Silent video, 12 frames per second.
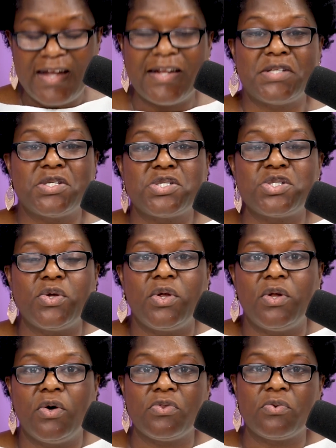Now, just so you
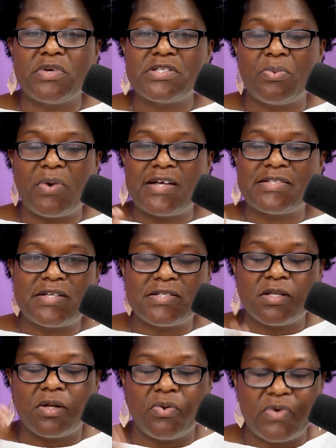know, the reason why it says
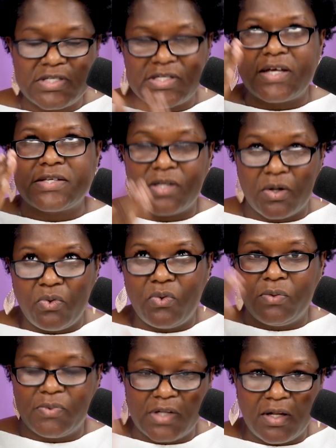the decree stands in
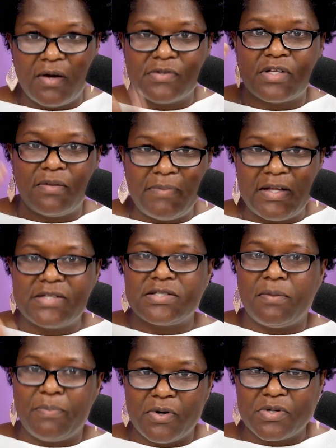accordance with the laws of the Medes
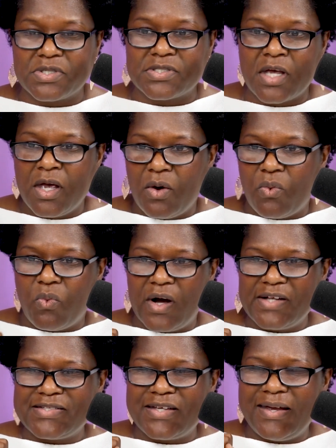and the Persians,
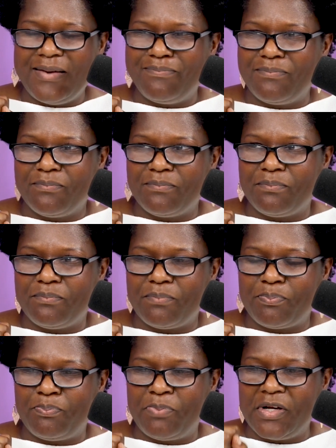once they
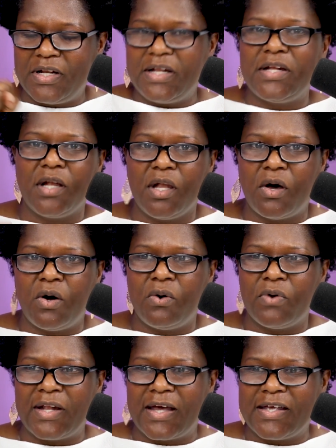put it in the
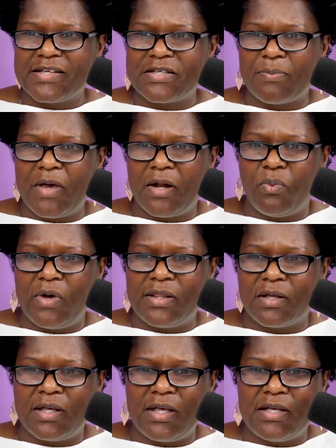law, and I guess some kind of way
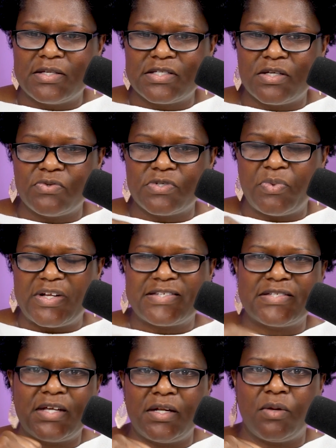the king seals it with his
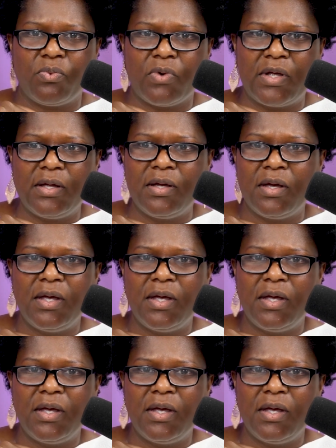signet ring,